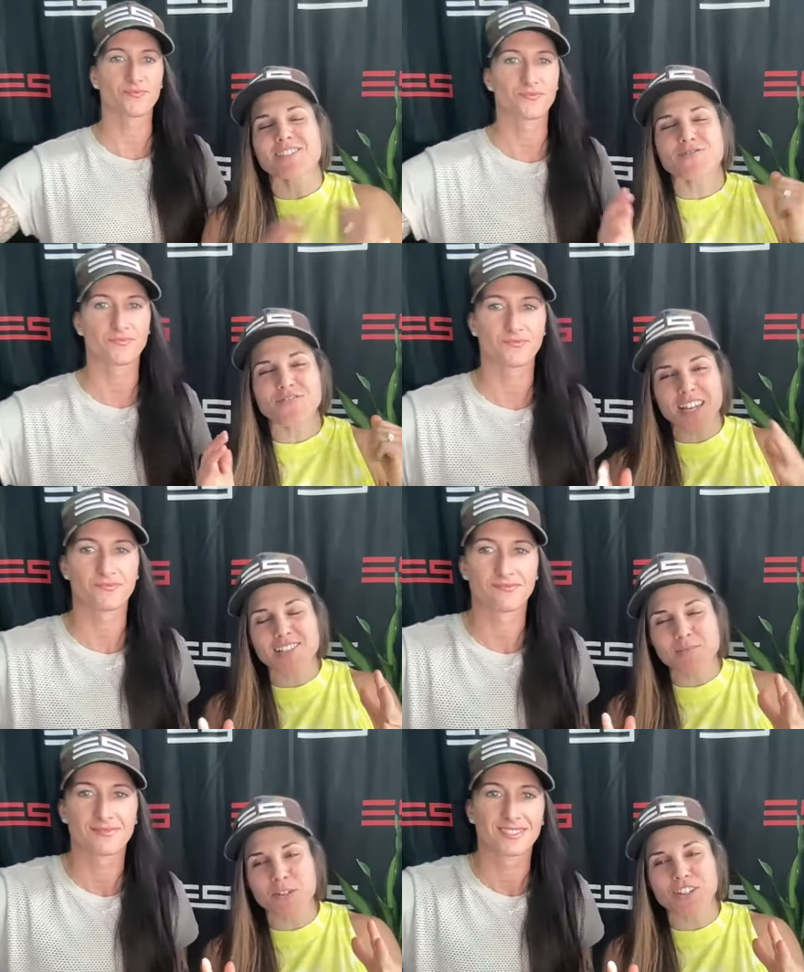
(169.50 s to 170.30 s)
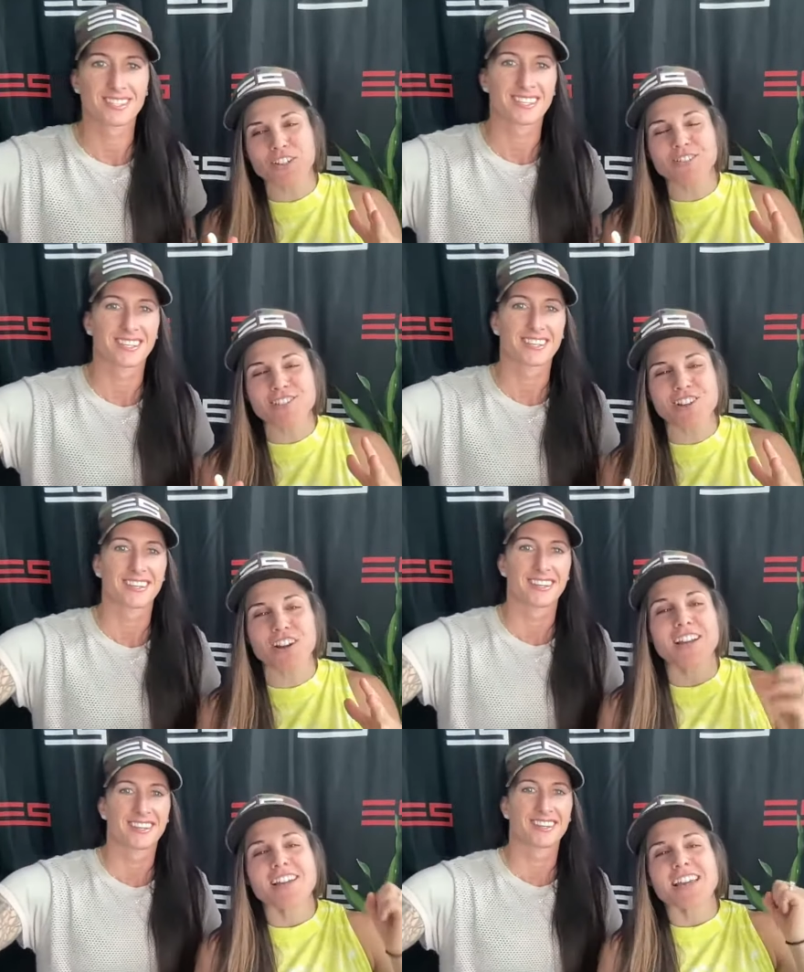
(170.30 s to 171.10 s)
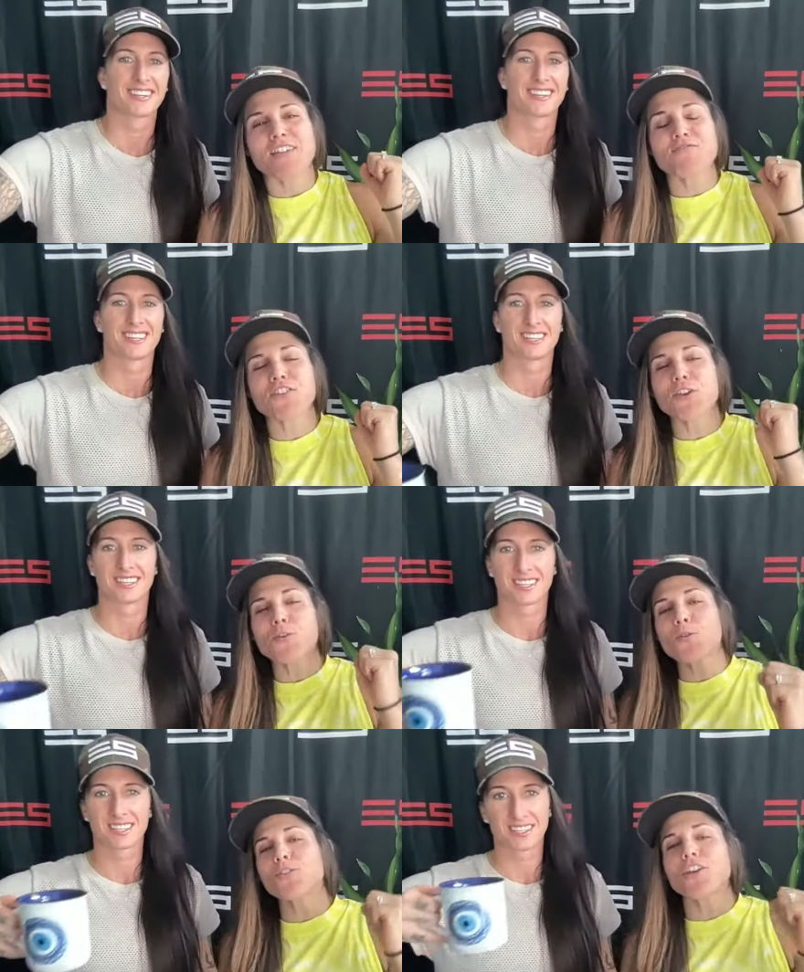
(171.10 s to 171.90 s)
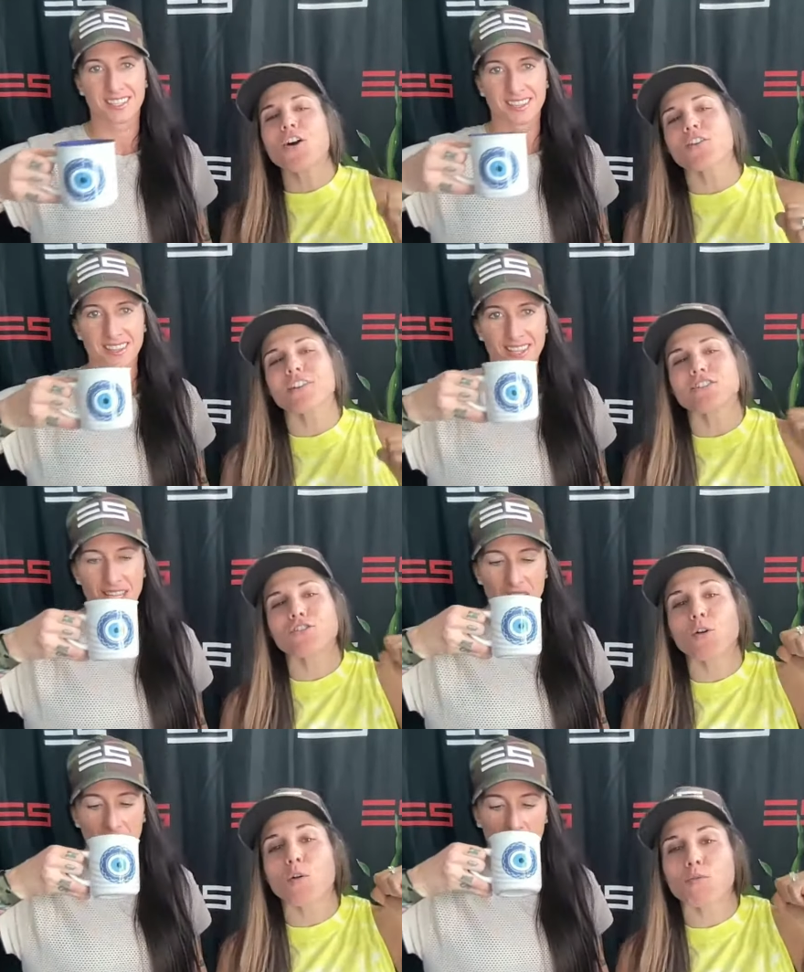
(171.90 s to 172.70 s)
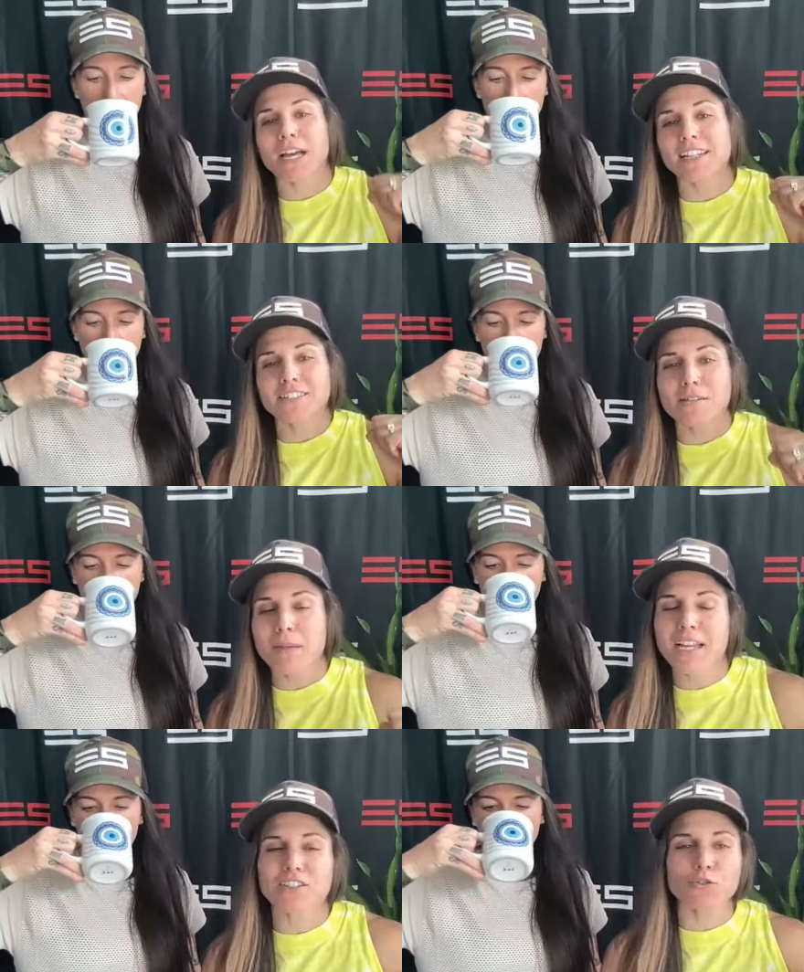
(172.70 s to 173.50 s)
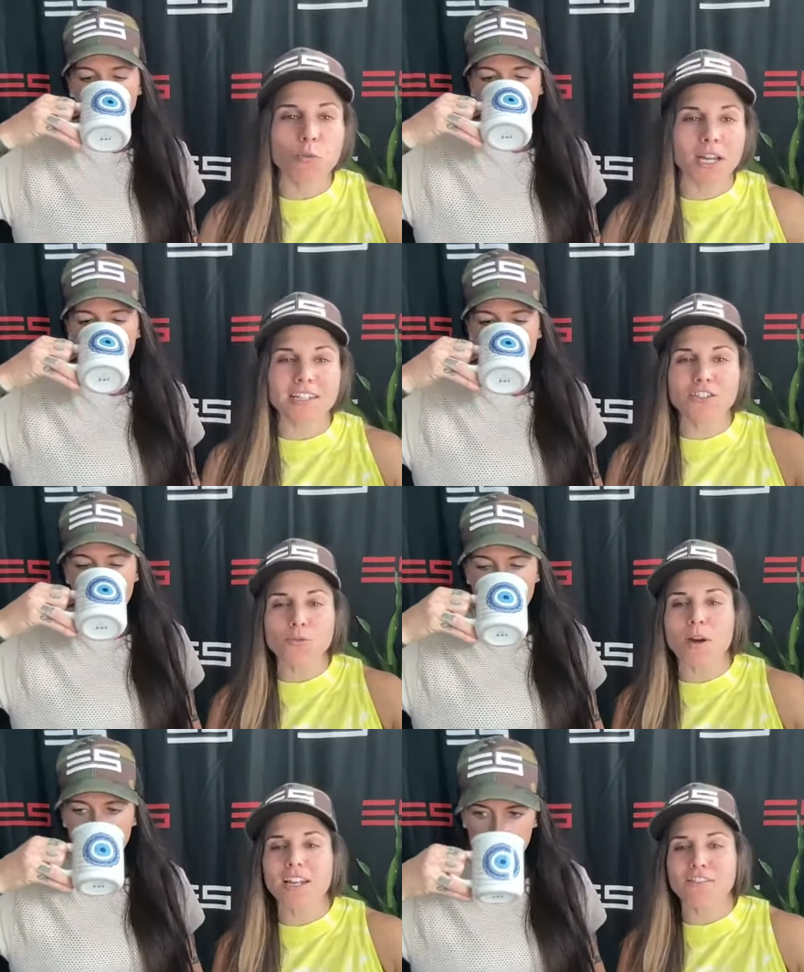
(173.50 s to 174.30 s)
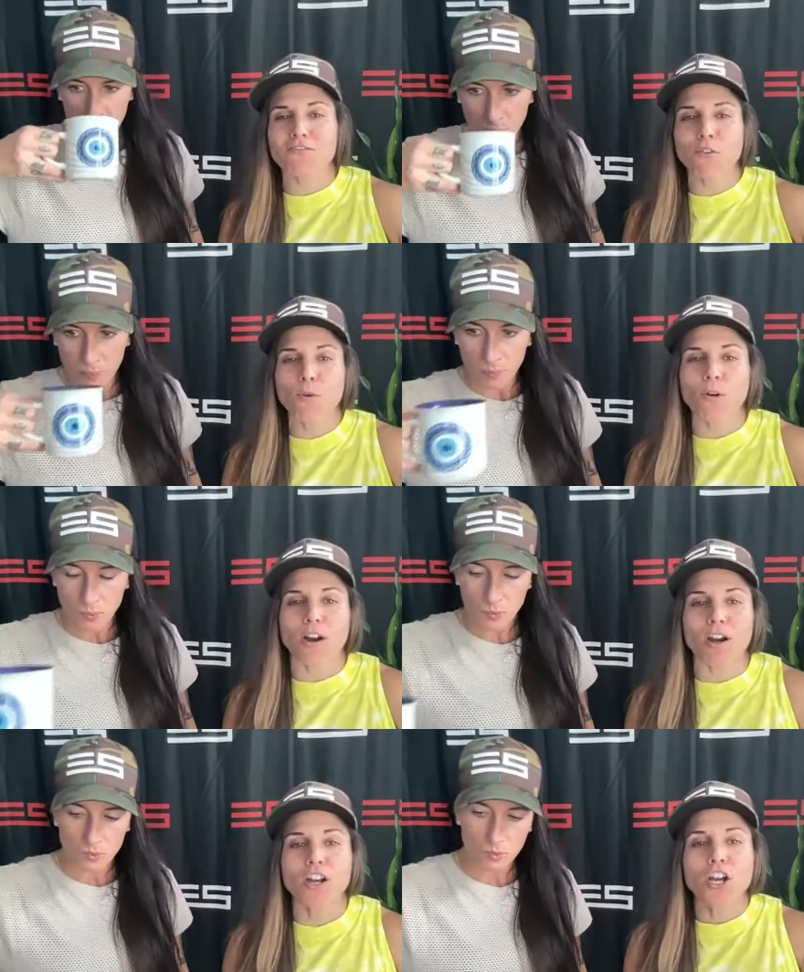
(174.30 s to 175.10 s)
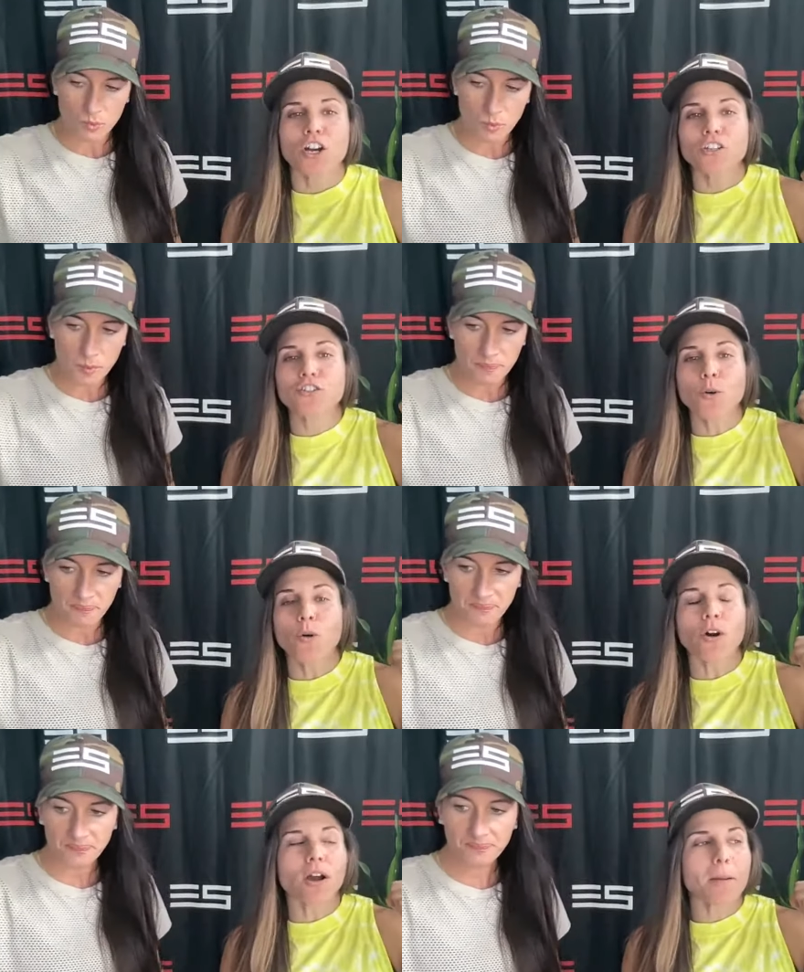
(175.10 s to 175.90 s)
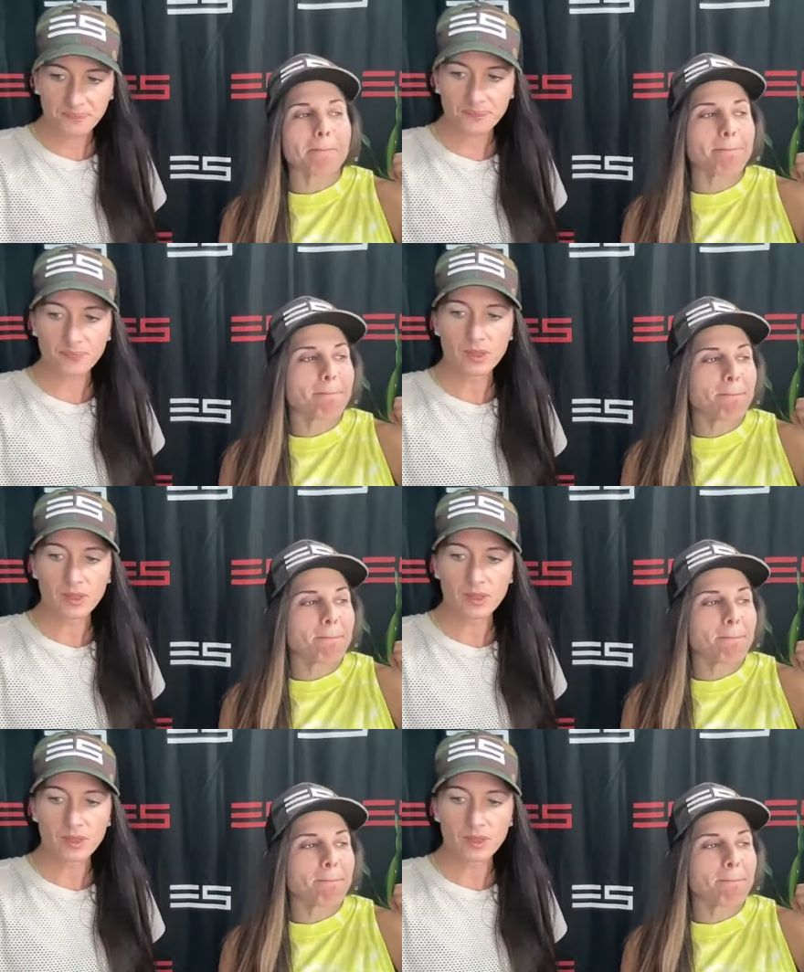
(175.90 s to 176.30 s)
Speaker 1: as Facebook user. If you know that you're ready to make 2024 your